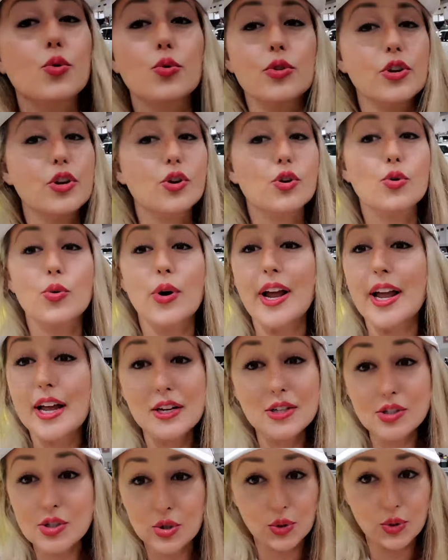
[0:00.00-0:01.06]
their
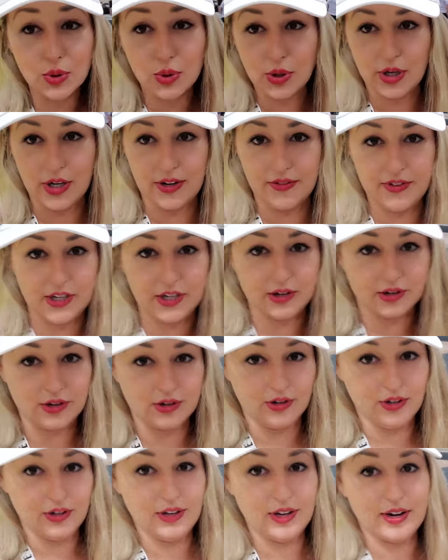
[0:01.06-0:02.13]
grand touring vehicle,
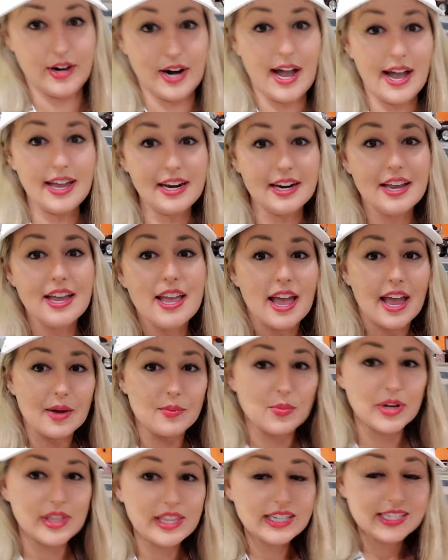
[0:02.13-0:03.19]
all right? And
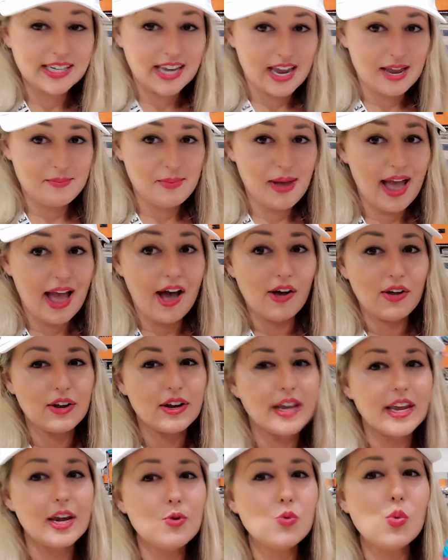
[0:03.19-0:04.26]
when this came out,
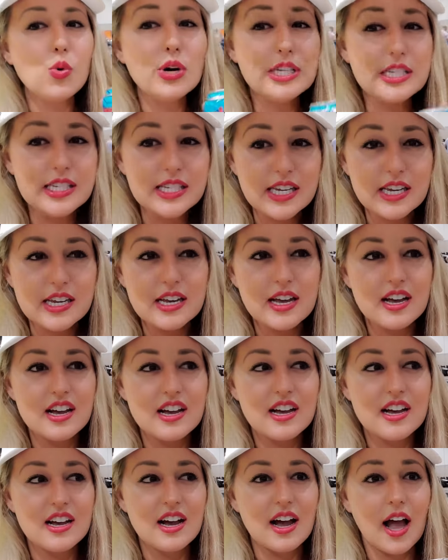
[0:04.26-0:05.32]
it was,
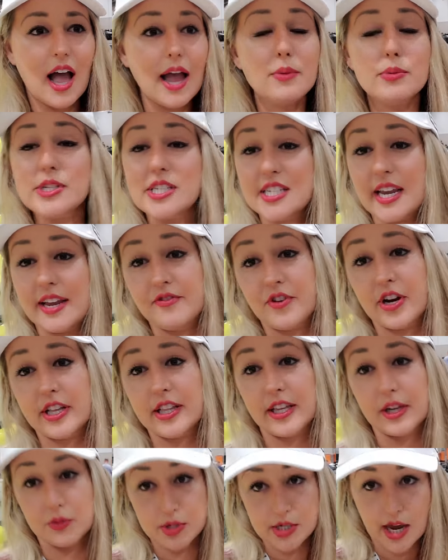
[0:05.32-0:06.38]
I would say,
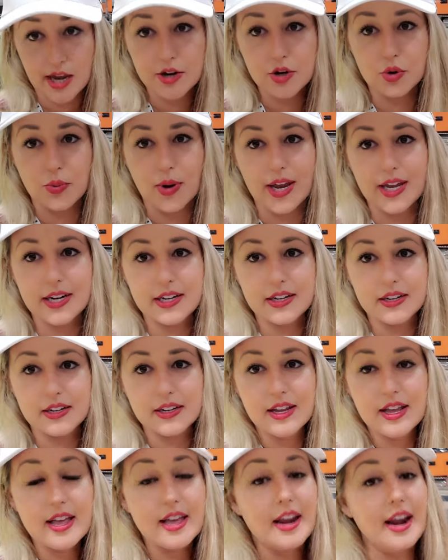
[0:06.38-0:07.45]
frankly, it was underrated.
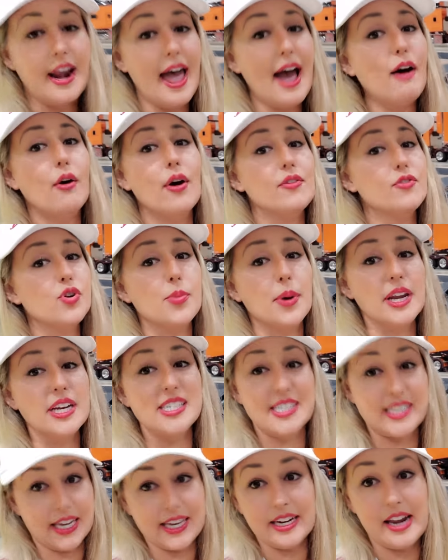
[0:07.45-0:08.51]
Now
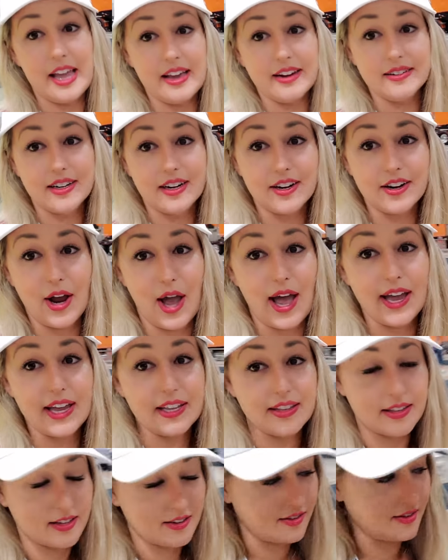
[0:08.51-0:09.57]
everybody's getting it, all right?
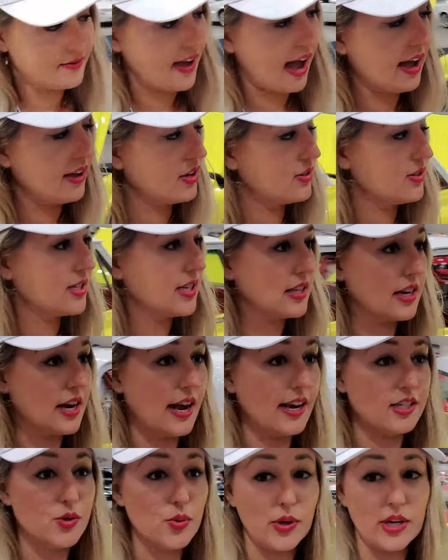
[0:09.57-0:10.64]
The values in the
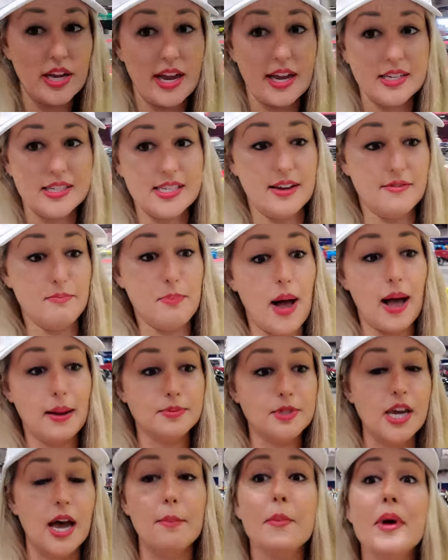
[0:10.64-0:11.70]
928s have
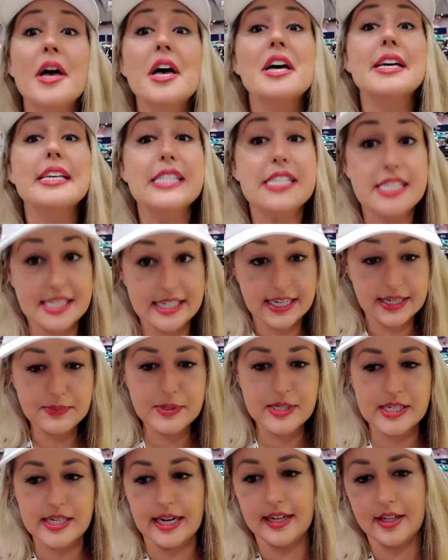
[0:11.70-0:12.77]
popped up
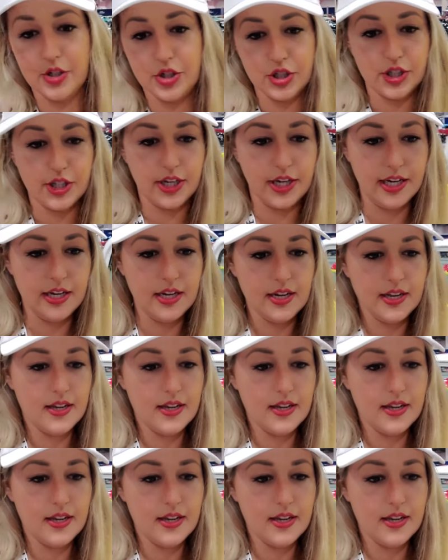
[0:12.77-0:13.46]
substantially,